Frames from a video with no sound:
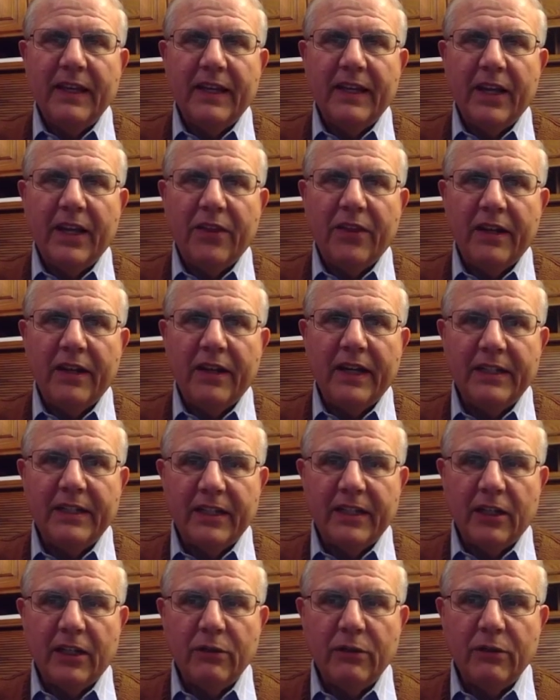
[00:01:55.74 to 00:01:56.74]
And I thought
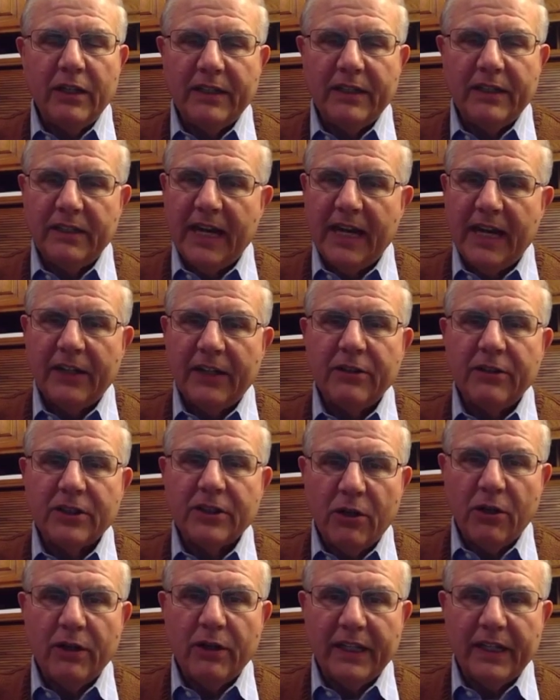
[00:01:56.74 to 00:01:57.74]
I'd include doctors
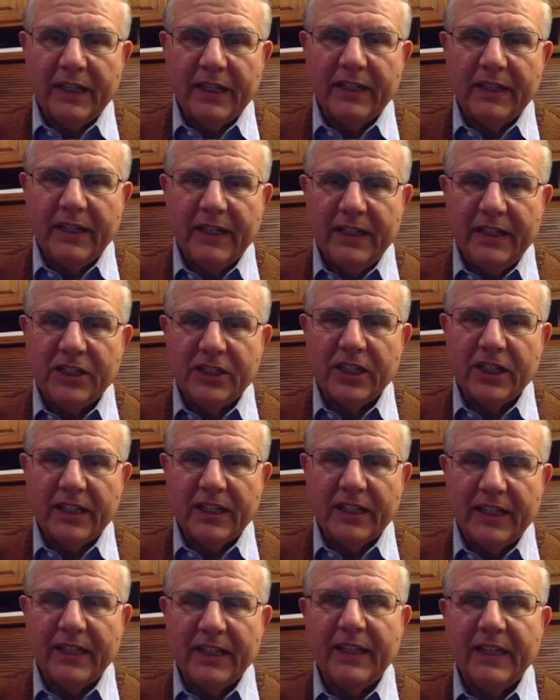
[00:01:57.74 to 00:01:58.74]
only
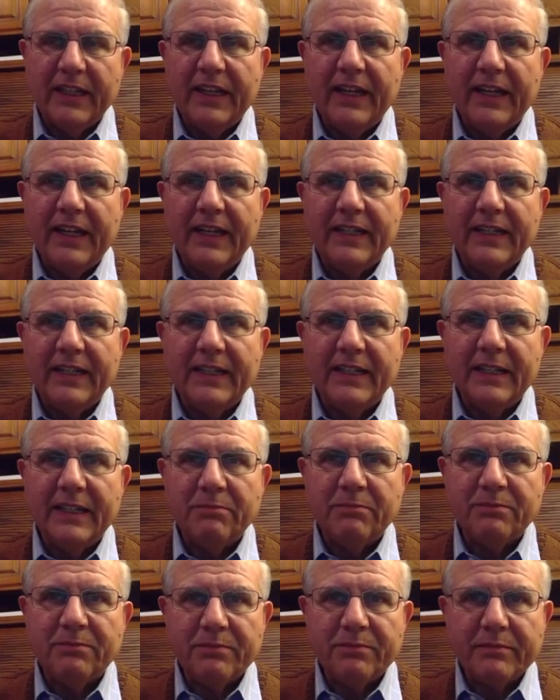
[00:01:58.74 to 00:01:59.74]
initially, and
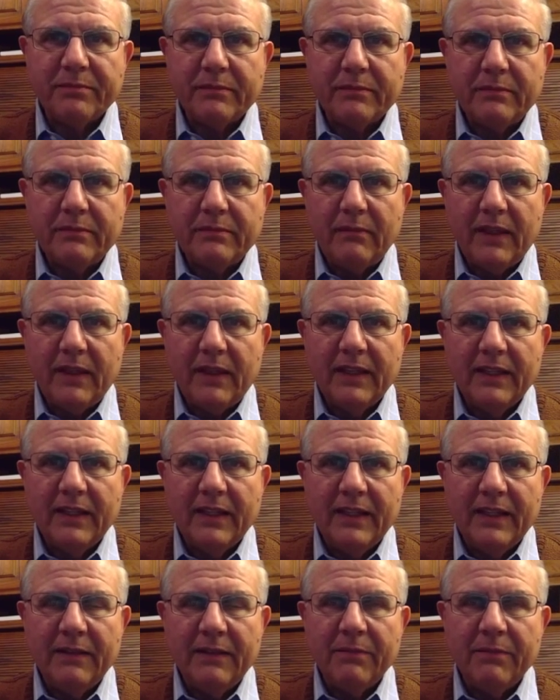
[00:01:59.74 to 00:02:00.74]
um,
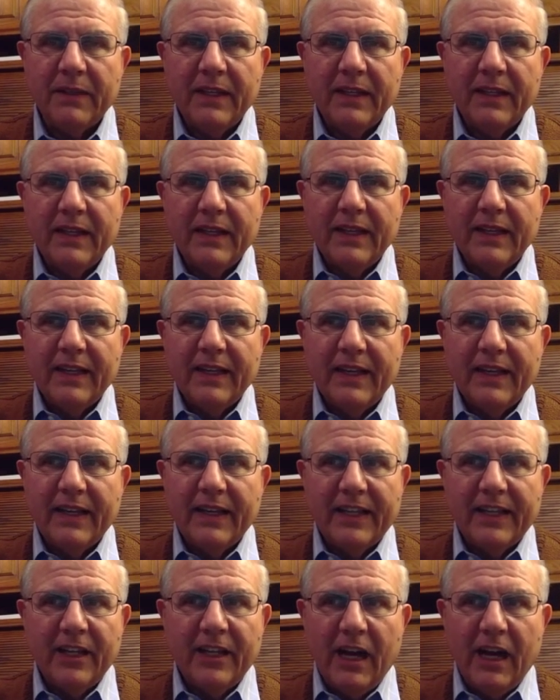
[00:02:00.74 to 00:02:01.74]

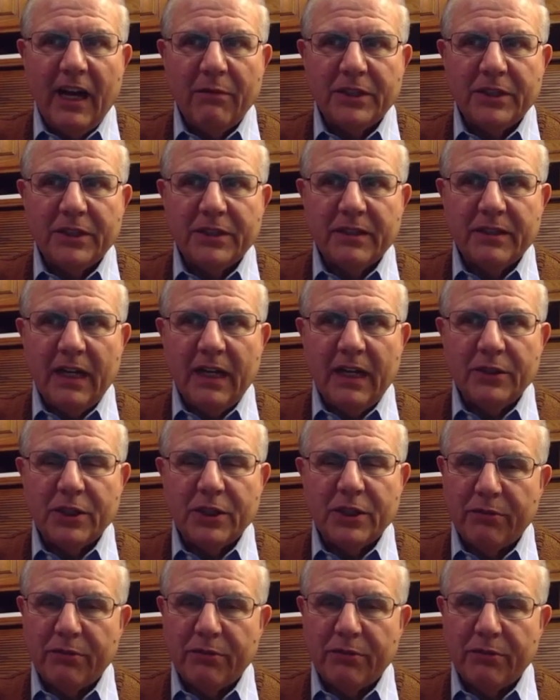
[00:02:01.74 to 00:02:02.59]
I was